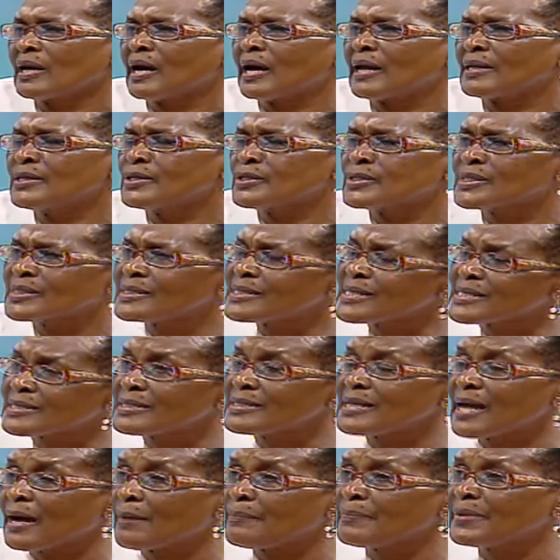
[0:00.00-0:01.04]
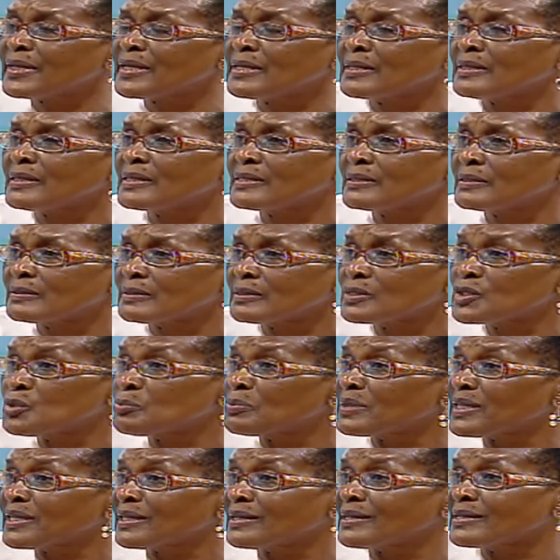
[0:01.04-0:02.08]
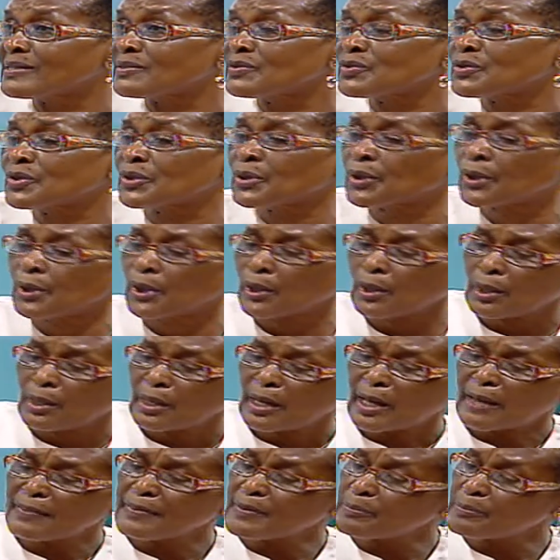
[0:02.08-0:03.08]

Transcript: And it doesn't happen in the shipping industry. And